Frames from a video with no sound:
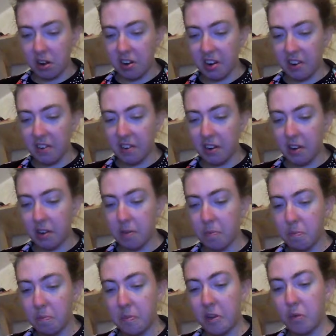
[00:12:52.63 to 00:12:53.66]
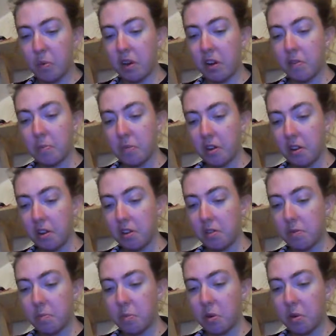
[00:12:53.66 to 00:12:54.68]
Nigeria midwife
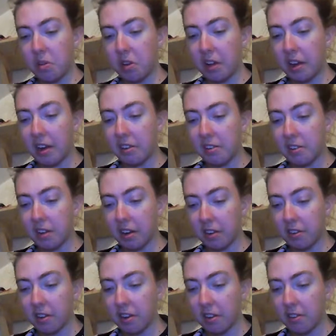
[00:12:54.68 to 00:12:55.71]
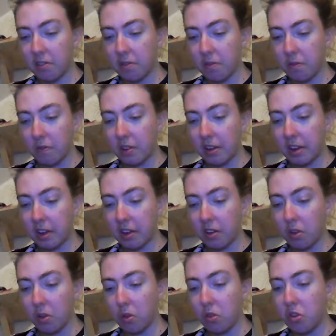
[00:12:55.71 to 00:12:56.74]
murders, brutal IS tactics
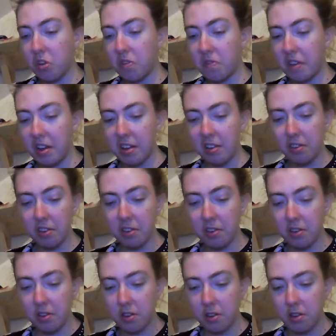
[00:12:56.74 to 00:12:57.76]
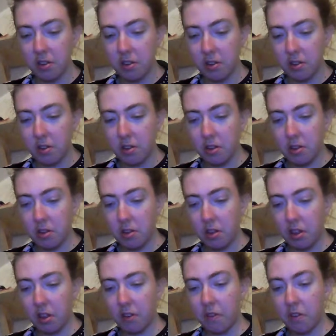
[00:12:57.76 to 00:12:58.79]
rekindle new fears.
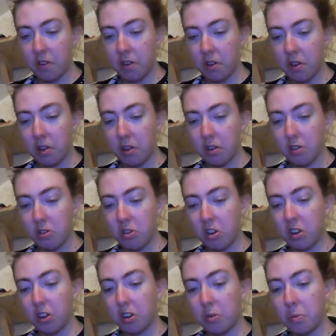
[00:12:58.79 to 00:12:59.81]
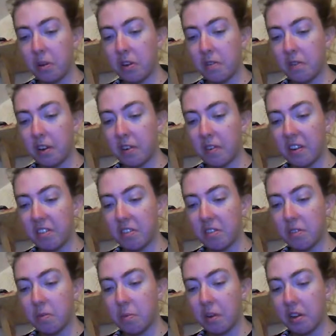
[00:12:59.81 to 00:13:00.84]
Orthodox church split by
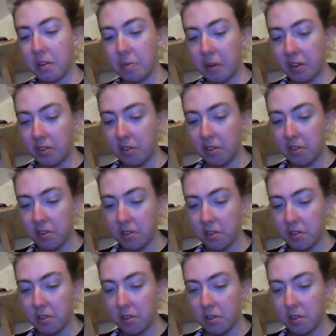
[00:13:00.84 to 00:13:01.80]
reason why it matters.